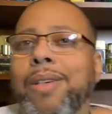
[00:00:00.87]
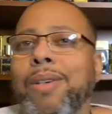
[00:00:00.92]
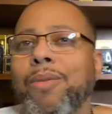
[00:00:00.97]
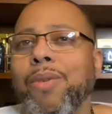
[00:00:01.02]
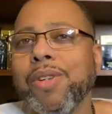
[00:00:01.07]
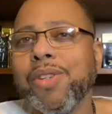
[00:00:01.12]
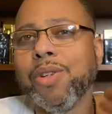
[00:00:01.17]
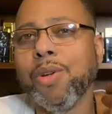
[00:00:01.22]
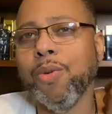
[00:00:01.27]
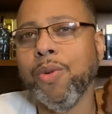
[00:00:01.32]

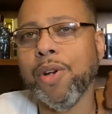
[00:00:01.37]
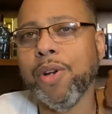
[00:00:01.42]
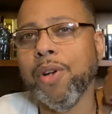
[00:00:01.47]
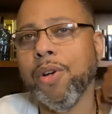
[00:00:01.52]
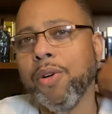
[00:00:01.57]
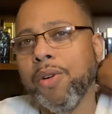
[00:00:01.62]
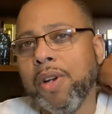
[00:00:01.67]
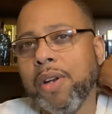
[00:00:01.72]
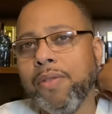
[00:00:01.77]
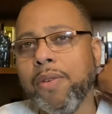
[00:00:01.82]
What's going
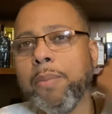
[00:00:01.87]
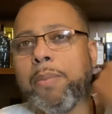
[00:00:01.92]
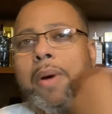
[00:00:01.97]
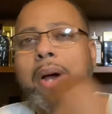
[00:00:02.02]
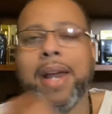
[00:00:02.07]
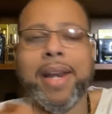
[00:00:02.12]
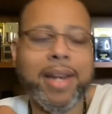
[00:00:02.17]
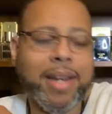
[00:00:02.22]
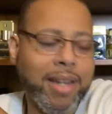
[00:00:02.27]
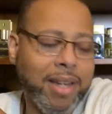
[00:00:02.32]
on,
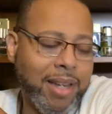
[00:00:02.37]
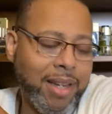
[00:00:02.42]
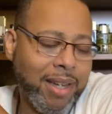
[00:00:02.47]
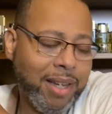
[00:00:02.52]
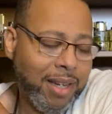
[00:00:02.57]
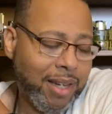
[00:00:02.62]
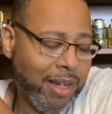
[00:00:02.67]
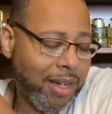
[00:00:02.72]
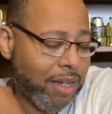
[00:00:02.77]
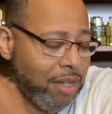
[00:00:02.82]
everybody?
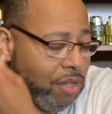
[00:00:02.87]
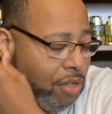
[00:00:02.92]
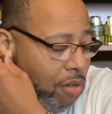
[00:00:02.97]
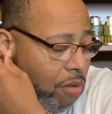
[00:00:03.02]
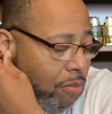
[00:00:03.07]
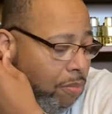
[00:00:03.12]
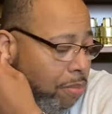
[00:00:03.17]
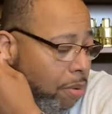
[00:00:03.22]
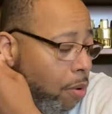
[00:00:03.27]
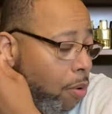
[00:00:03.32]
It is
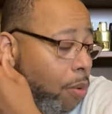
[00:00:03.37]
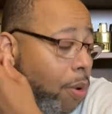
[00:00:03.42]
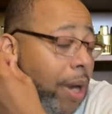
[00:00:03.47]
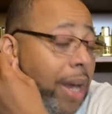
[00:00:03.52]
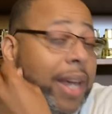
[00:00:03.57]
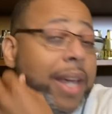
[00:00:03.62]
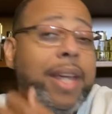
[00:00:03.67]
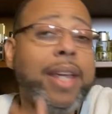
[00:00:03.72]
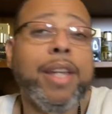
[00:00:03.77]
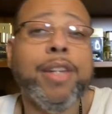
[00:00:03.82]
your
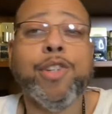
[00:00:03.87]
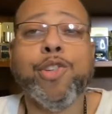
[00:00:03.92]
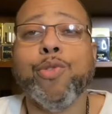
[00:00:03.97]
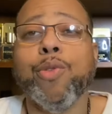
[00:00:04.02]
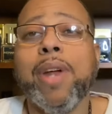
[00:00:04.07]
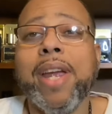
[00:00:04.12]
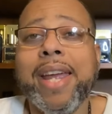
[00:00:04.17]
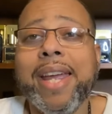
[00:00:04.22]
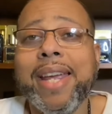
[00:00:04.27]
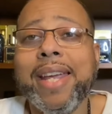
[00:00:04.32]
boy
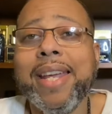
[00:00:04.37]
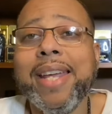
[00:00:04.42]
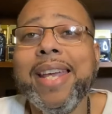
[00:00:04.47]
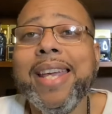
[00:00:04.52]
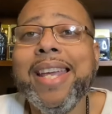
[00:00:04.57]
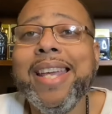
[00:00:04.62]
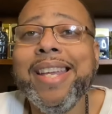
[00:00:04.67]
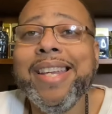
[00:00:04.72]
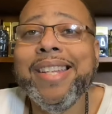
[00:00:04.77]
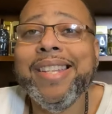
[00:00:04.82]
Trey
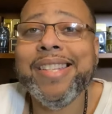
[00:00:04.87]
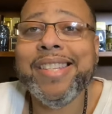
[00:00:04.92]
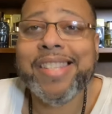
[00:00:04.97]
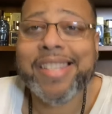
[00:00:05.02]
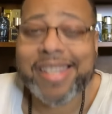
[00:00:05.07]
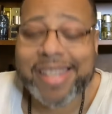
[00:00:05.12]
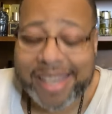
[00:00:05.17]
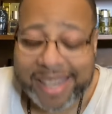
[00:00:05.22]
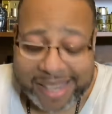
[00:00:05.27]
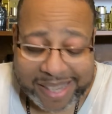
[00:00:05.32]

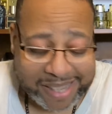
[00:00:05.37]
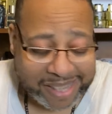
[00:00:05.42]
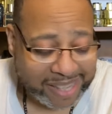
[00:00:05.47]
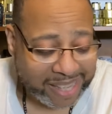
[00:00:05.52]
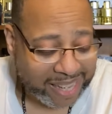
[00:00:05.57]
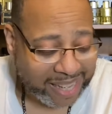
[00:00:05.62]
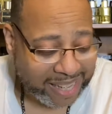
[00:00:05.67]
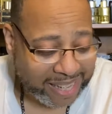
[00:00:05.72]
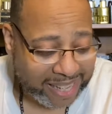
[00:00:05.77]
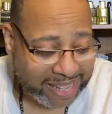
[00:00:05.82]
Sense,
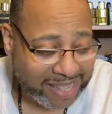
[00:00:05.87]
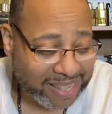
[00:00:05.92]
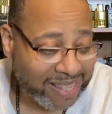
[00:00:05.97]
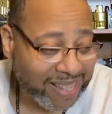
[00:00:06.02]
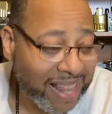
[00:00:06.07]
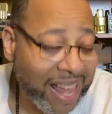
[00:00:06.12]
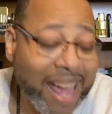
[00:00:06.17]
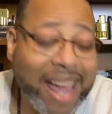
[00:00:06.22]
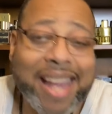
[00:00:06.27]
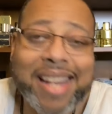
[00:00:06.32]
and it is
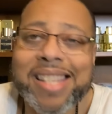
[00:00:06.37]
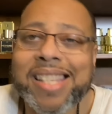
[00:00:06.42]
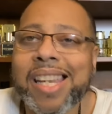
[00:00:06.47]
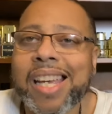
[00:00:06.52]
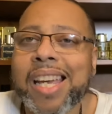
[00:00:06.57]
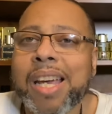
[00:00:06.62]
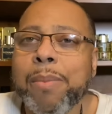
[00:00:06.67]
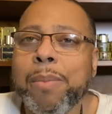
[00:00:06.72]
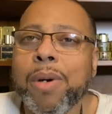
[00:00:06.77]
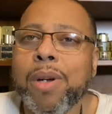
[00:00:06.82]
that
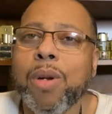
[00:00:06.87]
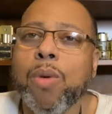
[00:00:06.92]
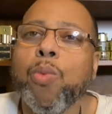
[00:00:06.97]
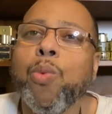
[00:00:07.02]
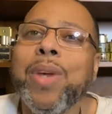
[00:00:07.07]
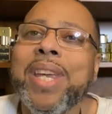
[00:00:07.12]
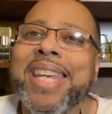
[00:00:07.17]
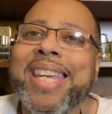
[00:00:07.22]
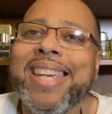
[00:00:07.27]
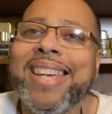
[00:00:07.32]
time of the
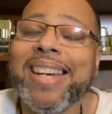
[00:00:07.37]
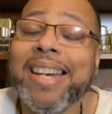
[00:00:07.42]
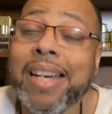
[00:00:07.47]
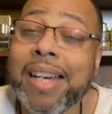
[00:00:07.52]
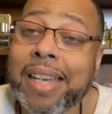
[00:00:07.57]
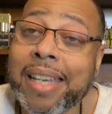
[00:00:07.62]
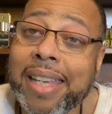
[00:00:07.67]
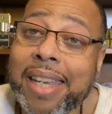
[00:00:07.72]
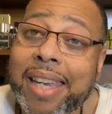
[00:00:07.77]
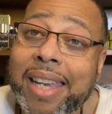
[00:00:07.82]
week
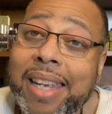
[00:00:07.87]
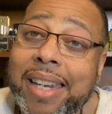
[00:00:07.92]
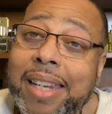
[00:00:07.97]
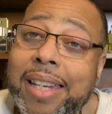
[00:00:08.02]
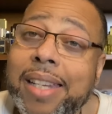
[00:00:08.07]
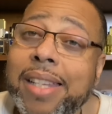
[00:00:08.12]
again.